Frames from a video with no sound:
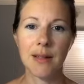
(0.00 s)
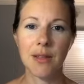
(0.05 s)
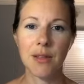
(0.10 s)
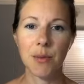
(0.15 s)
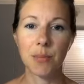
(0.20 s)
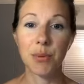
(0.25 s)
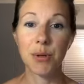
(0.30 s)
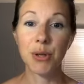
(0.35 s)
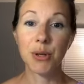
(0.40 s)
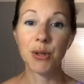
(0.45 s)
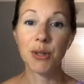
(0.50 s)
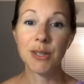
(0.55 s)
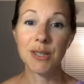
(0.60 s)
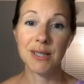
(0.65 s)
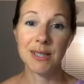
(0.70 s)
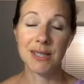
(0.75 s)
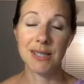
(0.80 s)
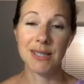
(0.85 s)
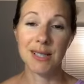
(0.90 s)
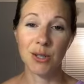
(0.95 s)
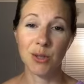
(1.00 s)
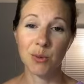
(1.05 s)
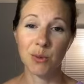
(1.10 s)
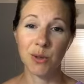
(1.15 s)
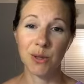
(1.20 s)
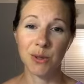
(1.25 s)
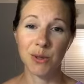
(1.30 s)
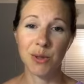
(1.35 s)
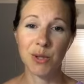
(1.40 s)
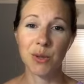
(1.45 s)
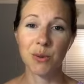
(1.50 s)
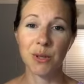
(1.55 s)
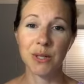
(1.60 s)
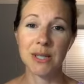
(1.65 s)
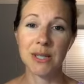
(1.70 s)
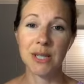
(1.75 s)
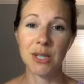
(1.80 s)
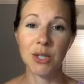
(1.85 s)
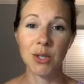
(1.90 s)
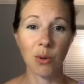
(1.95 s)
the purest essential oils to us.
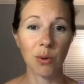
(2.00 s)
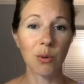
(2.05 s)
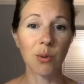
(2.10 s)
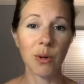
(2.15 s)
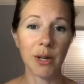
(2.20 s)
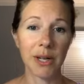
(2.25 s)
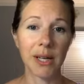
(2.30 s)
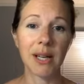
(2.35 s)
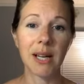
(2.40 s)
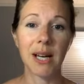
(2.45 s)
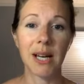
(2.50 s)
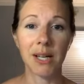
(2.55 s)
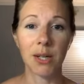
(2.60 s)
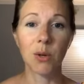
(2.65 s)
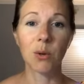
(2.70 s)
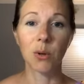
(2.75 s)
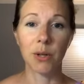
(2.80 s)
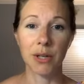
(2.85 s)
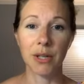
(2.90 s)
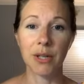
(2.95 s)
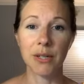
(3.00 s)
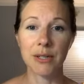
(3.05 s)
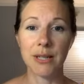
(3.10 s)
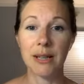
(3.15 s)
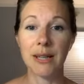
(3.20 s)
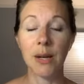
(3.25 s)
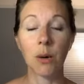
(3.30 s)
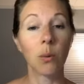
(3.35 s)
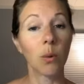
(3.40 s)
They don't want to cut corners, and they